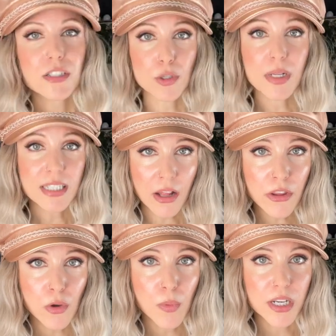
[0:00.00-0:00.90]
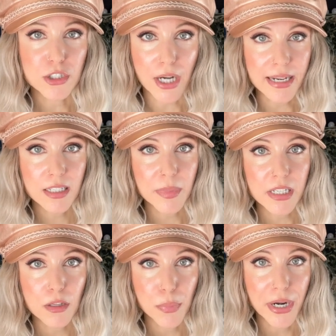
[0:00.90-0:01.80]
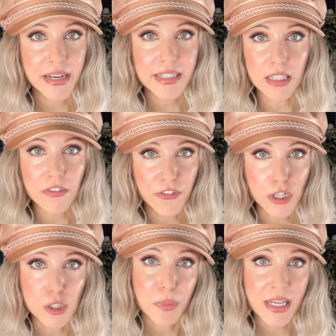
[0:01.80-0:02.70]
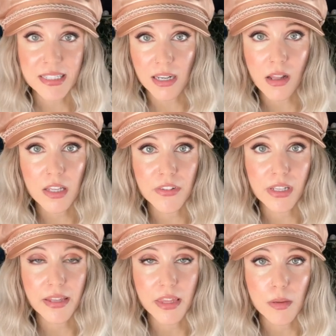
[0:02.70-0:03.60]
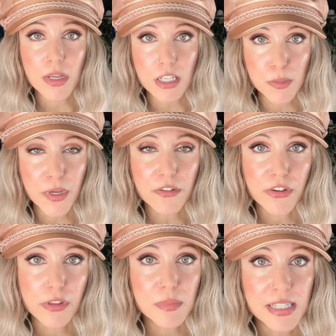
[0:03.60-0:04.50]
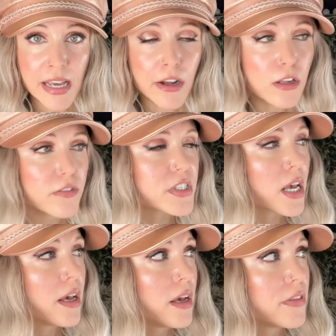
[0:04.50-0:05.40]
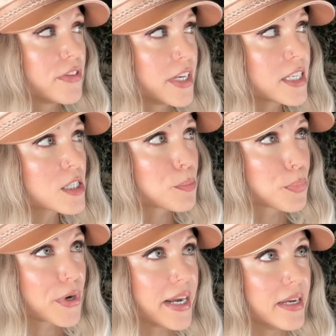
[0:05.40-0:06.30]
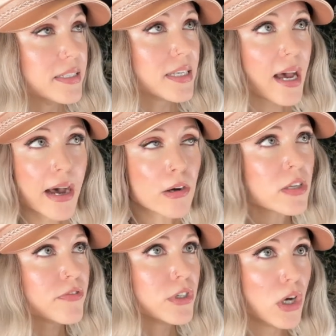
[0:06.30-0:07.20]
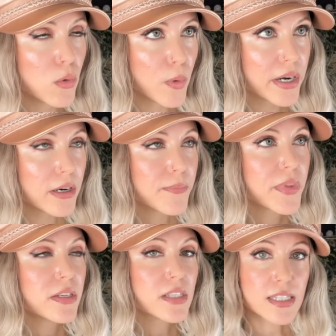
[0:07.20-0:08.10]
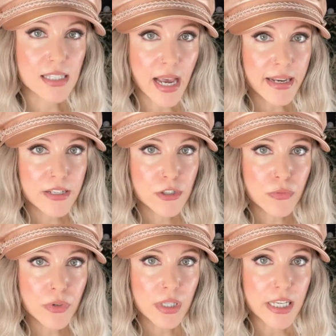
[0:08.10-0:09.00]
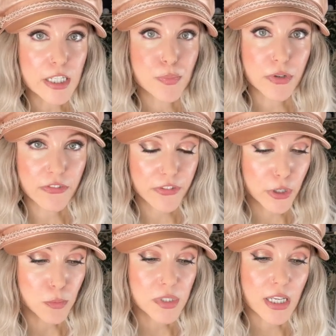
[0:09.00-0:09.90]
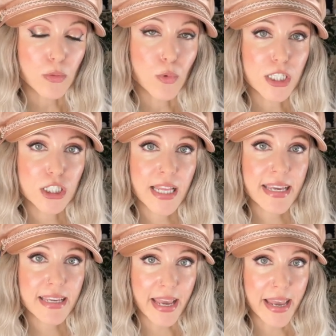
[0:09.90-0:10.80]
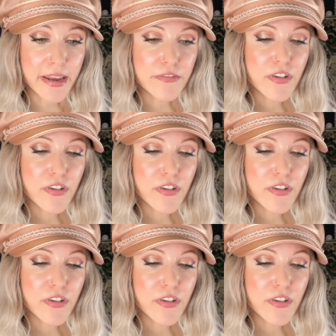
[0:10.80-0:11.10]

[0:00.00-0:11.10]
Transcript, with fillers: So I'll tell you what attracted me to the brand in the first place, and I'll even let them speak for themselves. This brand, out of nowhere, decided to release perfumes in which they gave